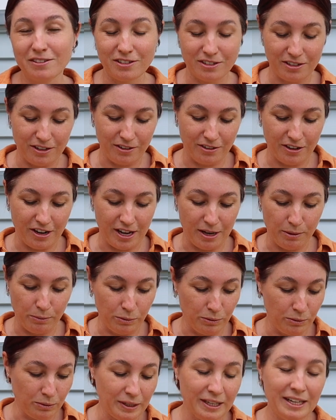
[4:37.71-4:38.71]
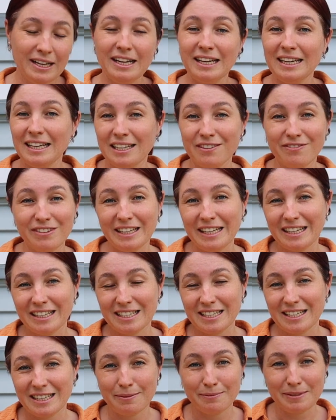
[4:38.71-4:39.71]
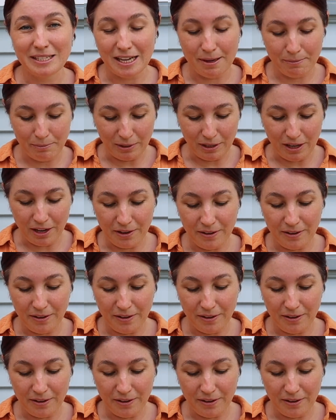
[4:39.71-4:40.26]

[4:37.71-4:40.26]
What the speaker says: so I will leave a link to them down below.